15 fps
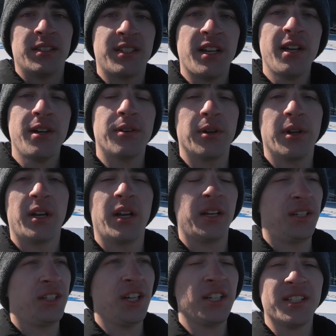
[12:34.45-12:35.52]
So,
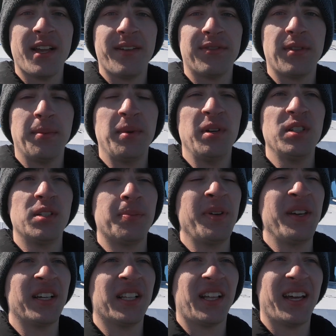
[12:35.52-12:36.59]
just left the Moose
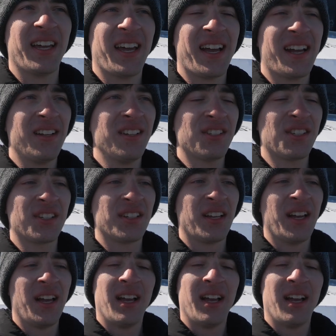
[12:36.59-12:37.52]
Peak Lighthouse,